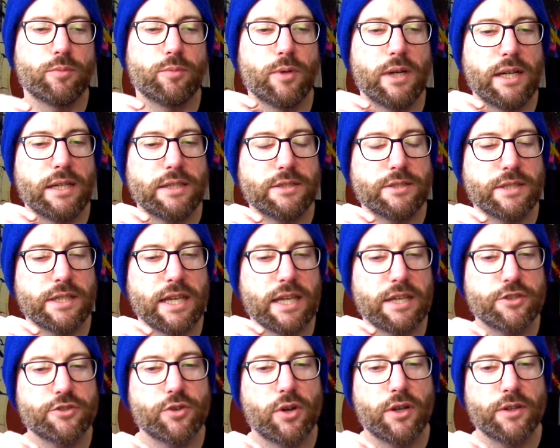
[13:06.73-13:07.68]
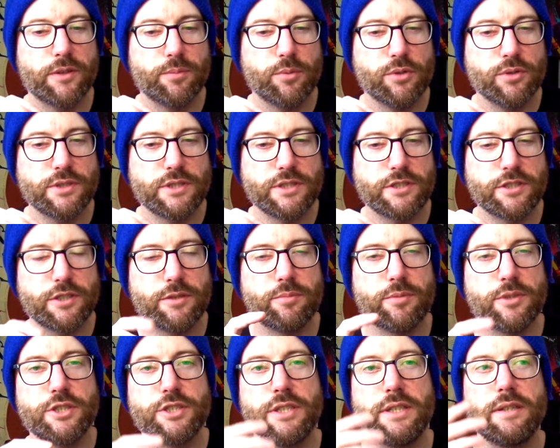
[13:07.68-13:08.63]
where she gets transported to,
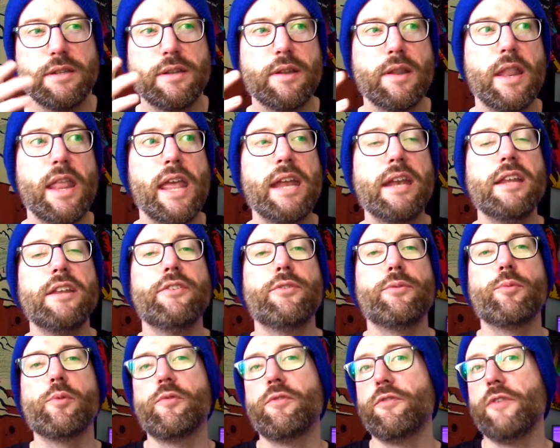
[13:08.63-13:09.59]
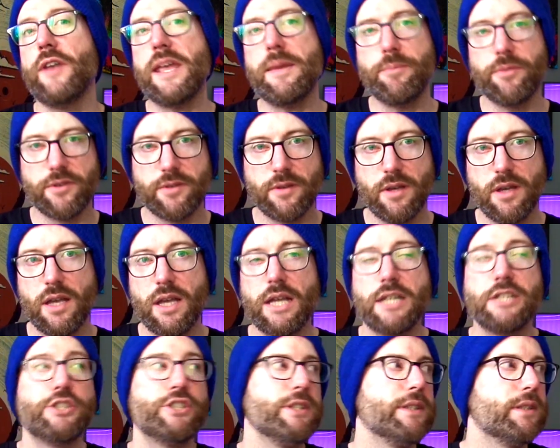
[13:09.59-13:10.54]
but then it flips
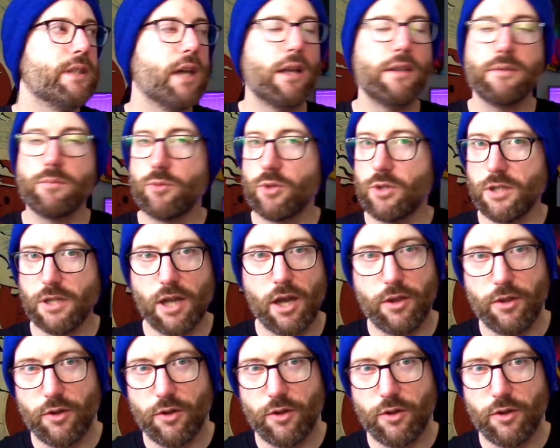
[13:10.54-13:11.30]
and she doesn't want to go